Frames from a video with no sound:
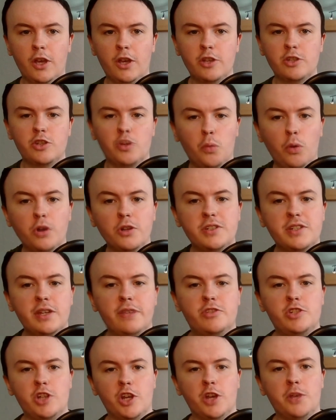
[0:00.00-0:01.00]
So what
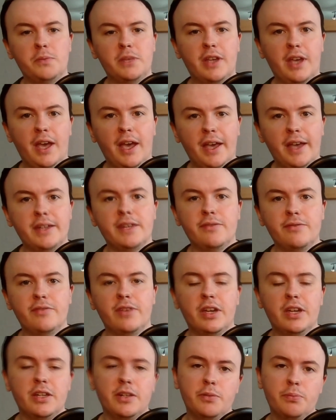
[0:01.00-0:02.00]
if Germany had
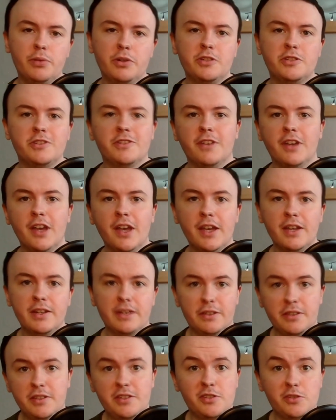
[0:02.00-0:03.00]
invaded Britain?
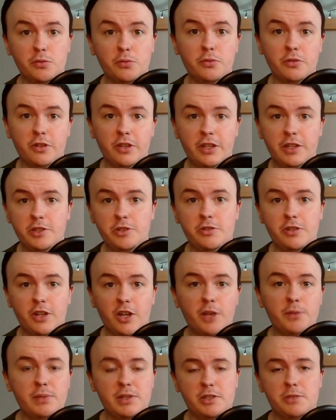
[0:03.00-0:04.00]
Now this is Alternate History
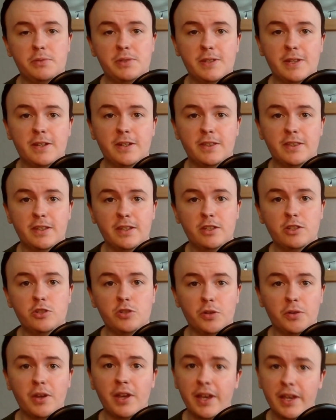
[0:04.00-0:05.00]
Hub, as we said in the
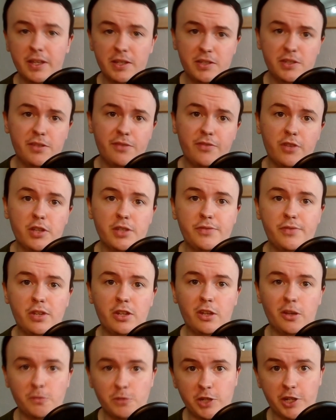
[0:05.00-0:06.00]
intro. This is the first
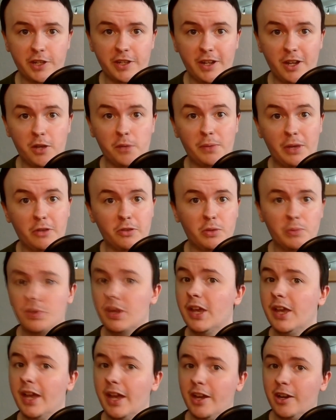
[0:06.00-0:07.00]
video I'm checking out about them,
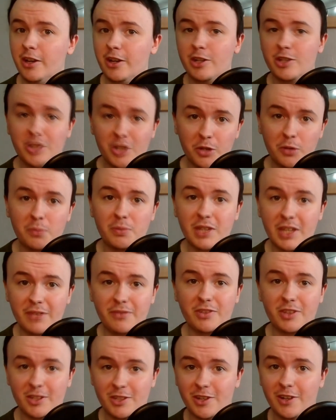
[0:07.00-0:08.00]
and I assume,
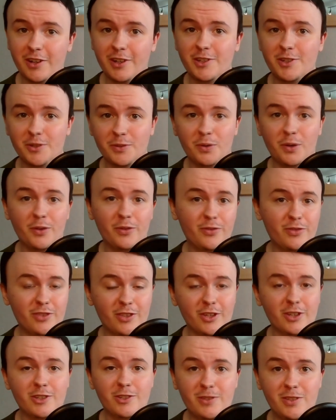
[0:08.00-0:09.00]
given the title of
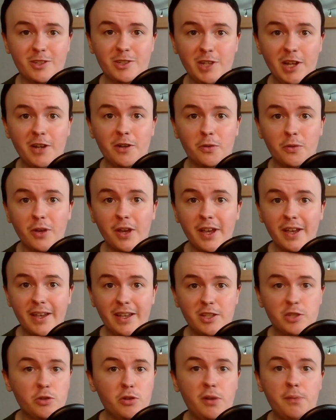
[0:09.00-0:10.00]
the channel,
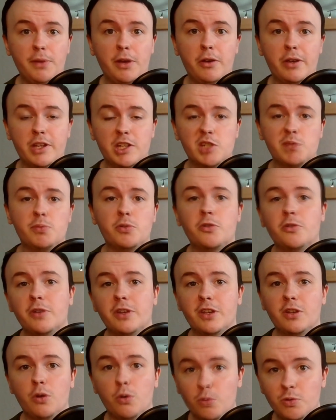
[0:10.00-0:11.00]
it's all about
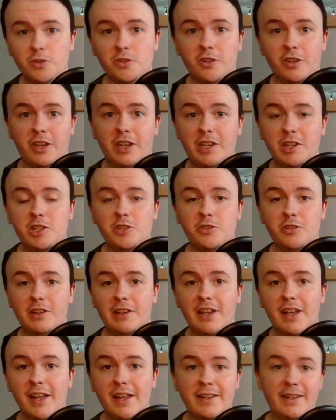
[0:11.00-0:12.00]
exploring alternate history.
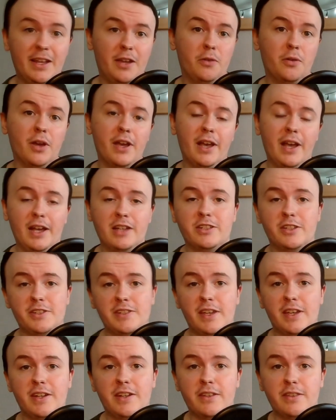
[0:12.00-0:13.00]
Now, as I
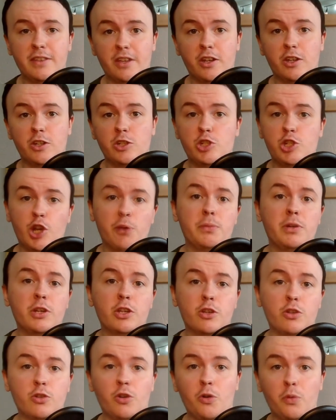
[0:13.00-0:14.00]
said in the Germany
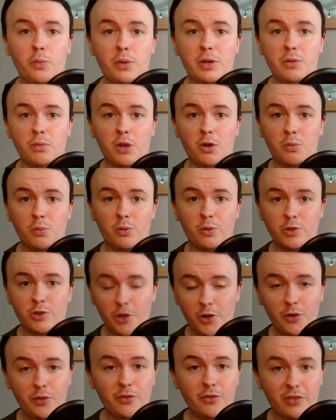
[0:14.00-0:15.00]
Could Not Win World War
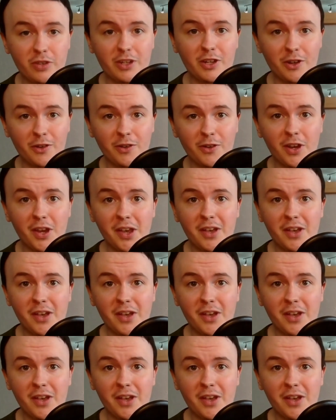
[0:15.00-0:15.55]
II video,